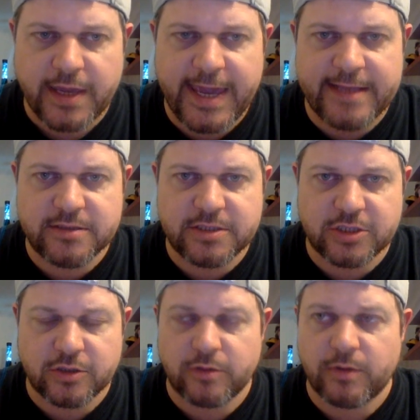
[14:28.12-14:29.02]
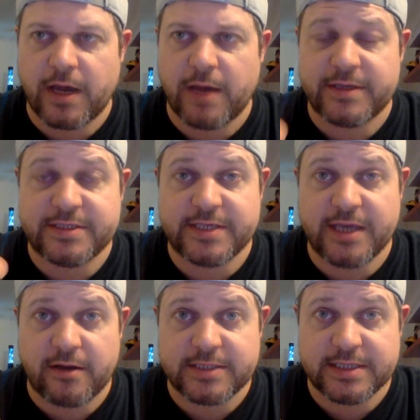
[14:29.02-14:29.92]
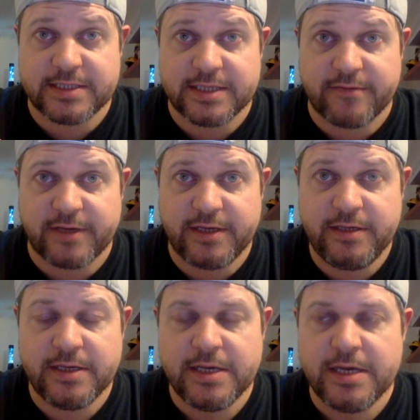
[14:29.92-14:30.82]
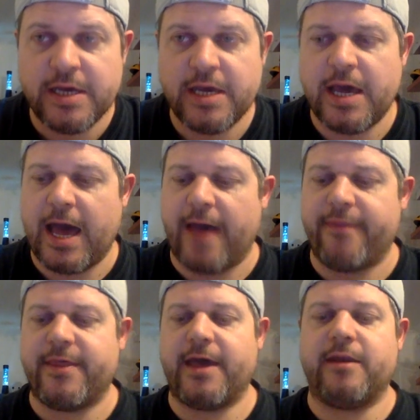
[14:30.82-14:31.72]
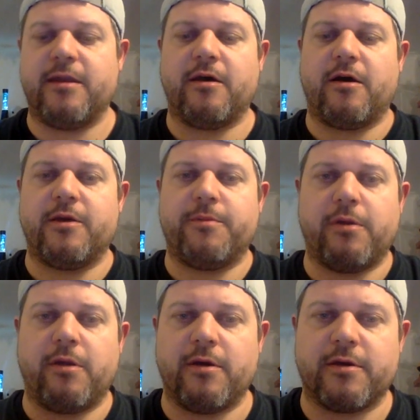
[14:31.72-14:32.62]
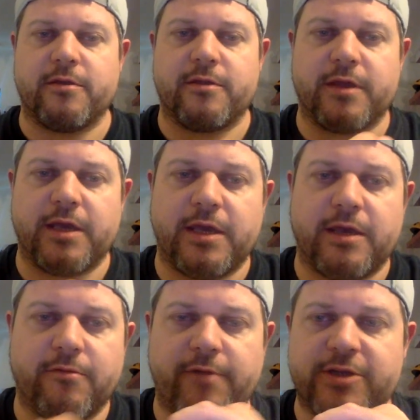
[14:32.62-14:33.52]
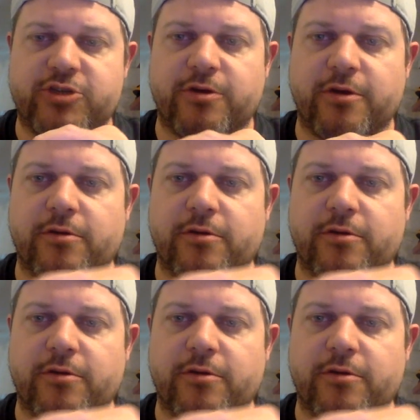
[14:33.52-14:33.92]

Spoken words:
into a CRT TV, and then I plug the retro